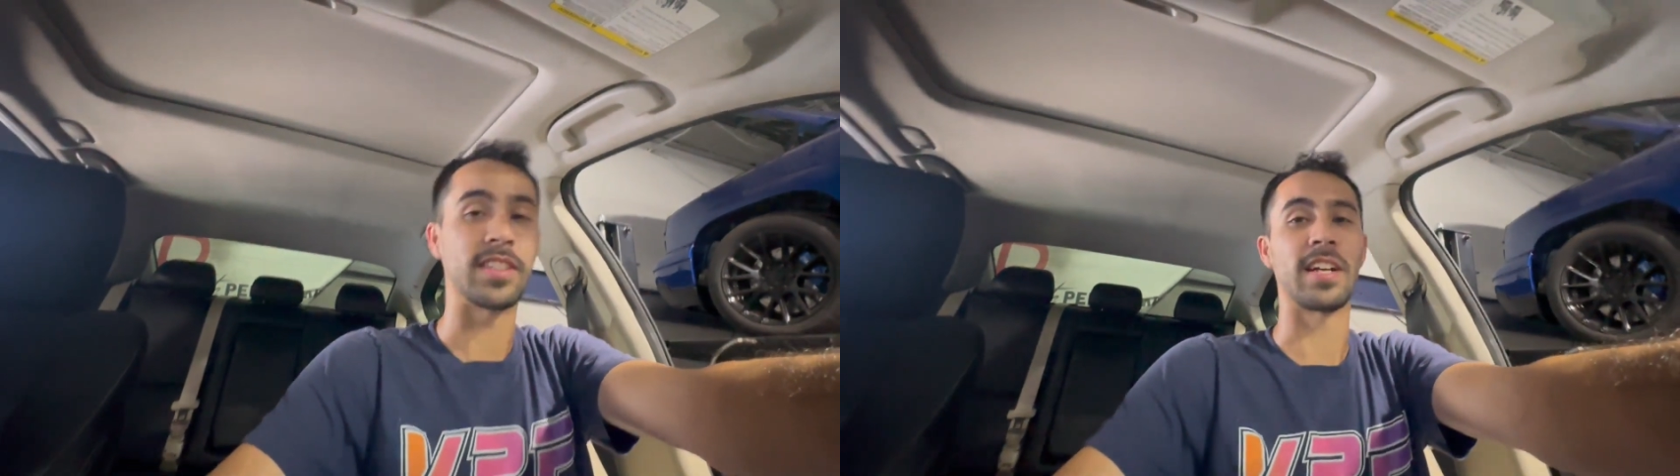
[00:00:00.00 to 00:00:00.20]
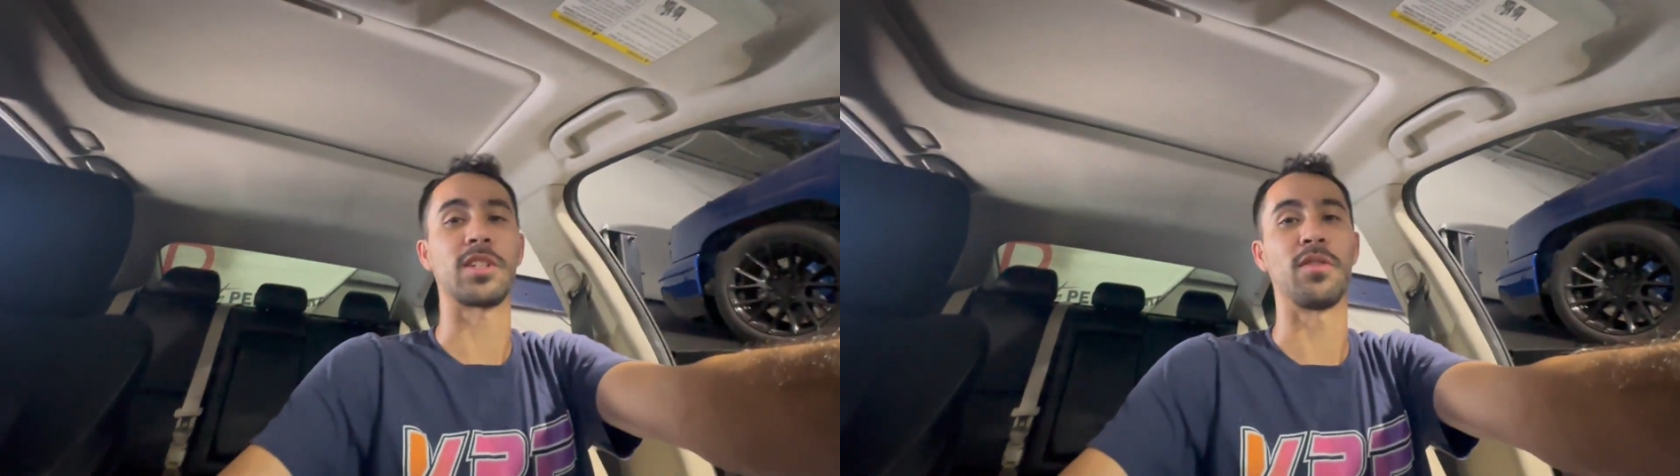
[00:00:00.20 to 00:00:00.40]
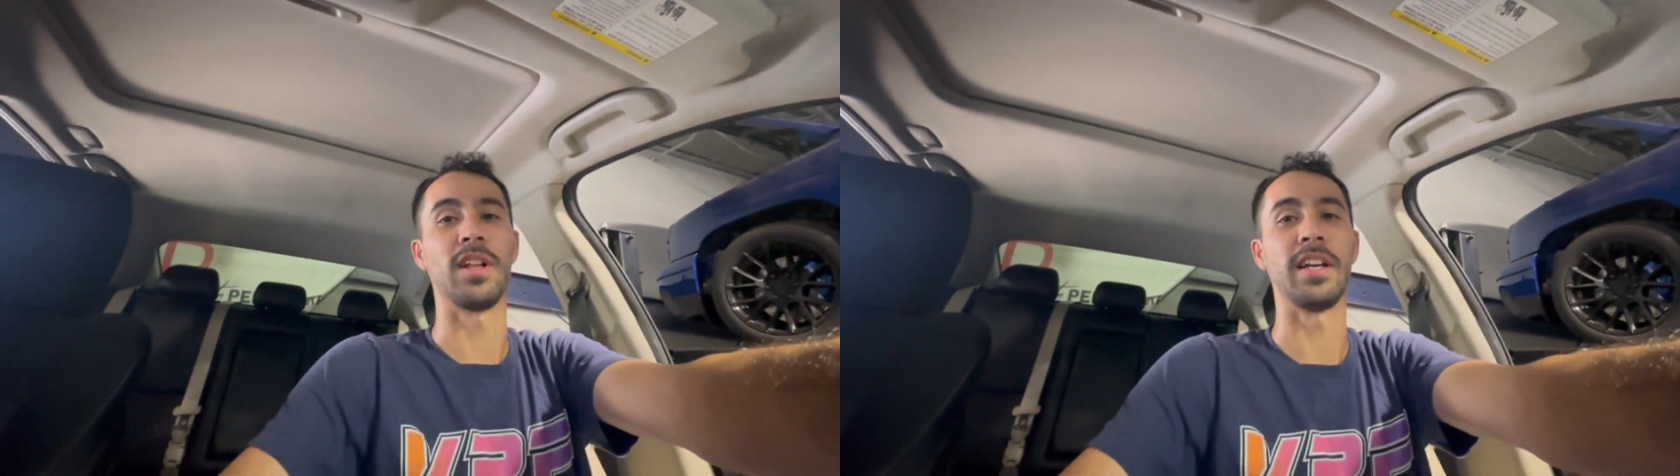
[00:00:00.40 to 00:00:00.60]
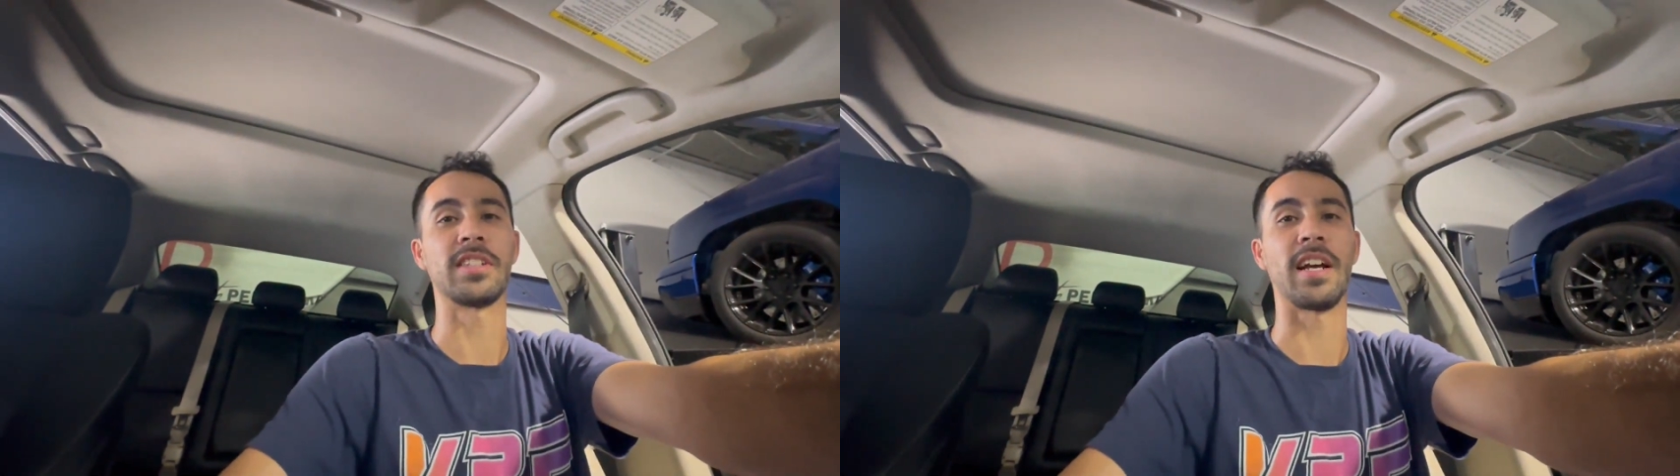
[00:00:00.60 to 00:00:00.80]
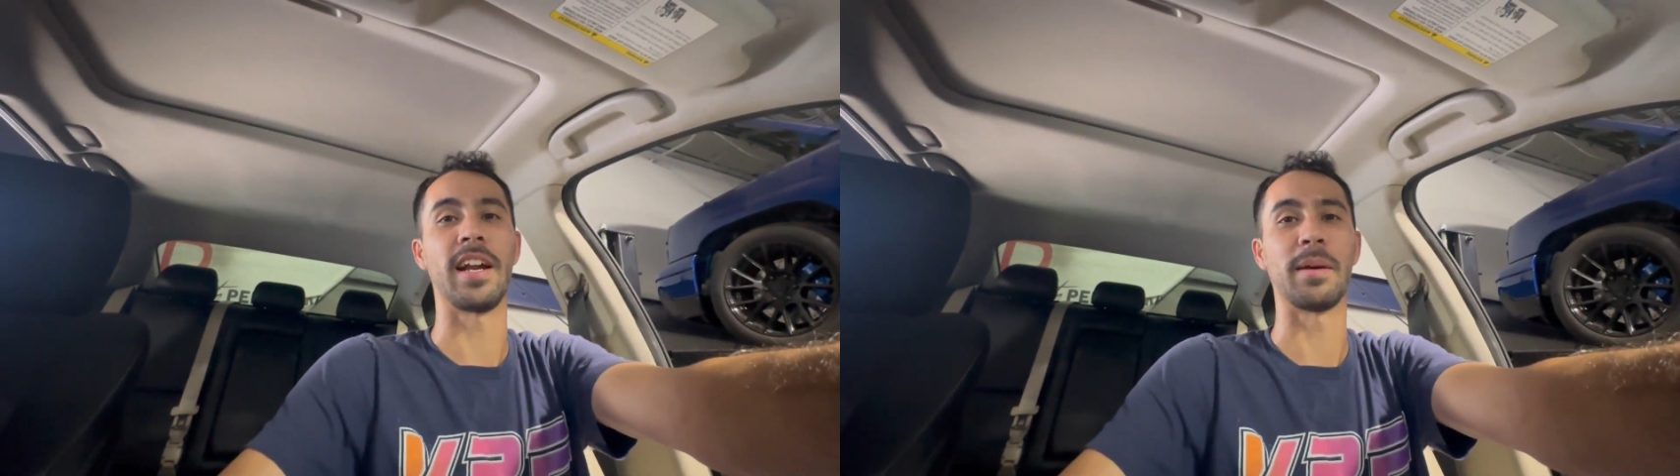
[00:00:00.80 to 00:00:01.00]
actually really
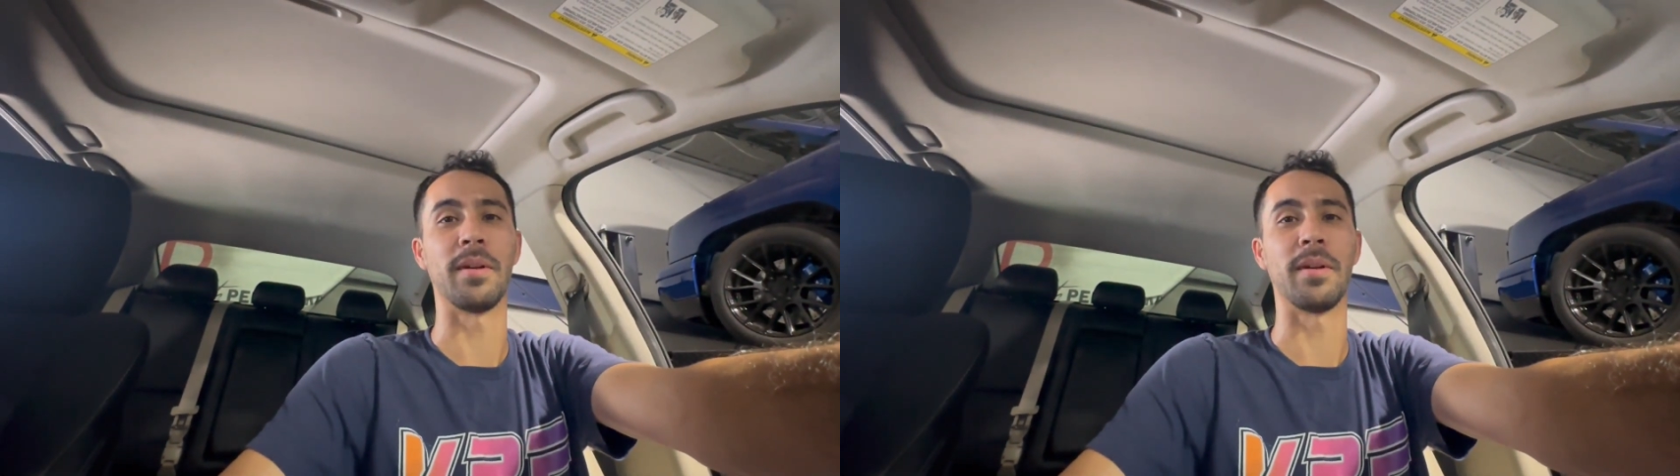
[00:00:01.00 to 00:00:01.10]
exciting,